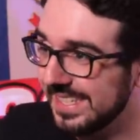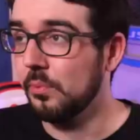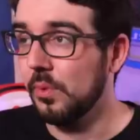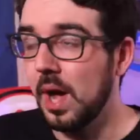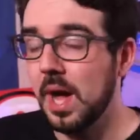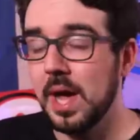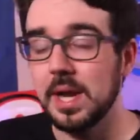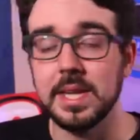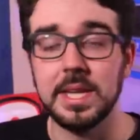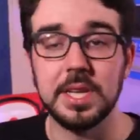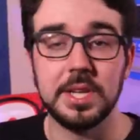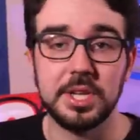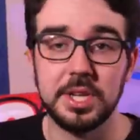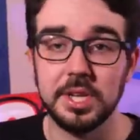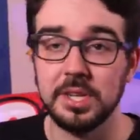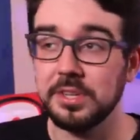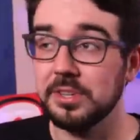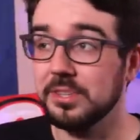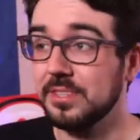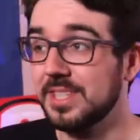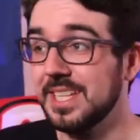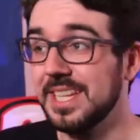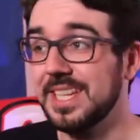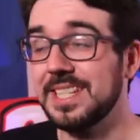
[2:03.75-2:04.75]
Rodney
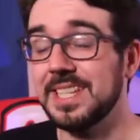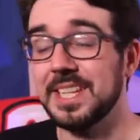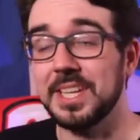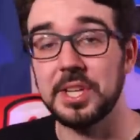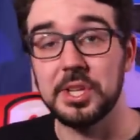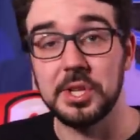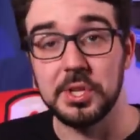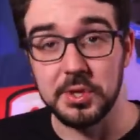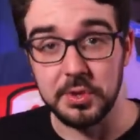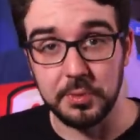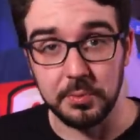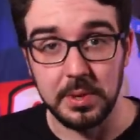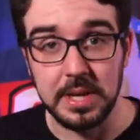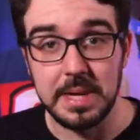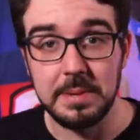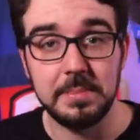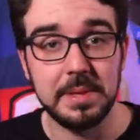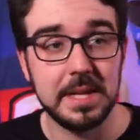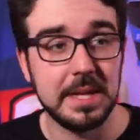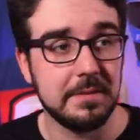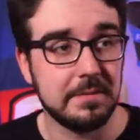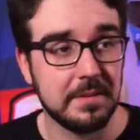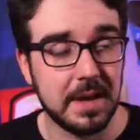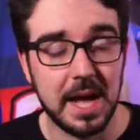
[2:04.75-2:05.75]
Childers is
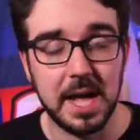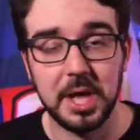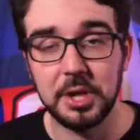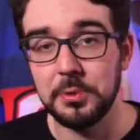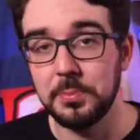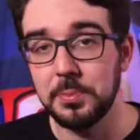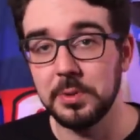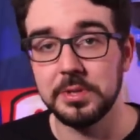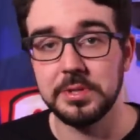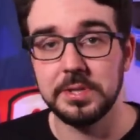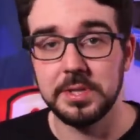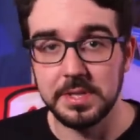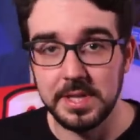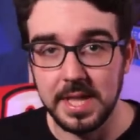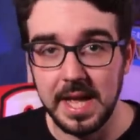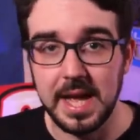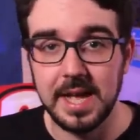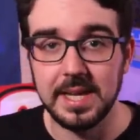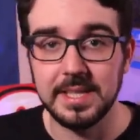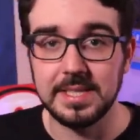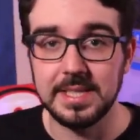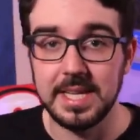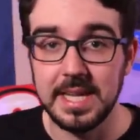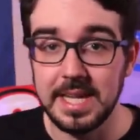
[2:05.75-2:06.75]
extremely valuable to
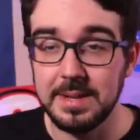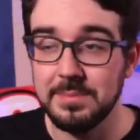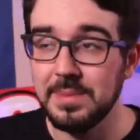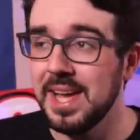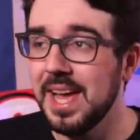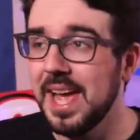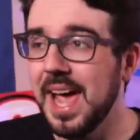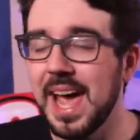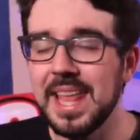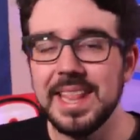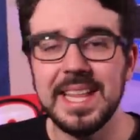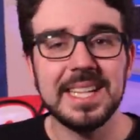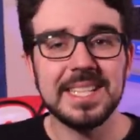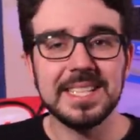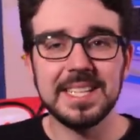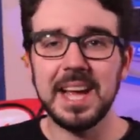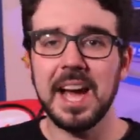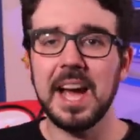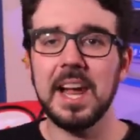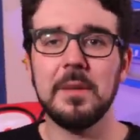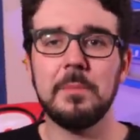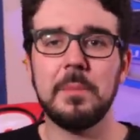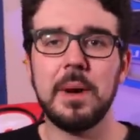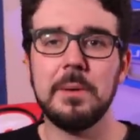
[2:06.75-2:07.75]
that team, and that's
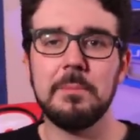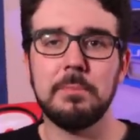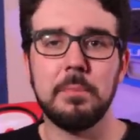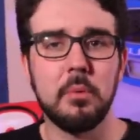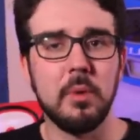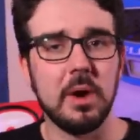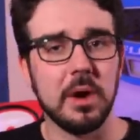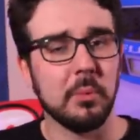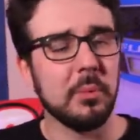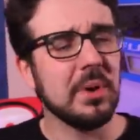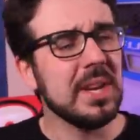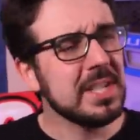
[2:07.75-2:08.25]
kind of my point.